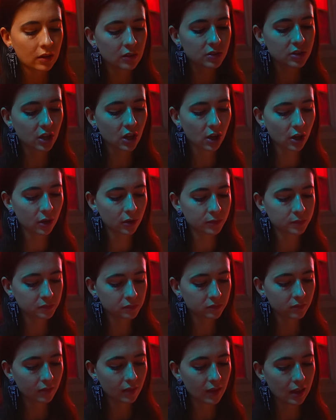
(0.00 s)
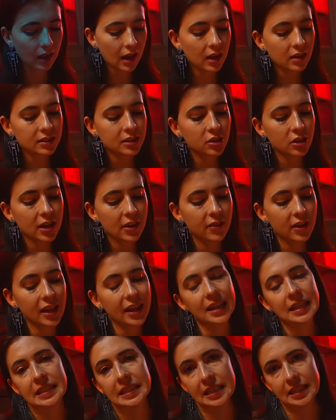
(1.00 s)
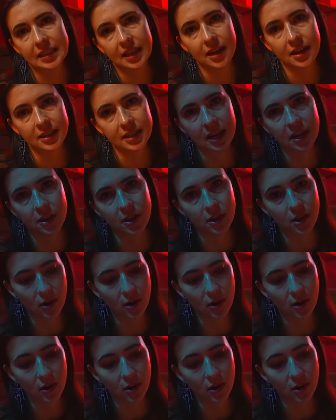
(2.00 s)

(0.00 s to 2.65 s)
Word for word: So I'll still give it like a 6 out of 10 though.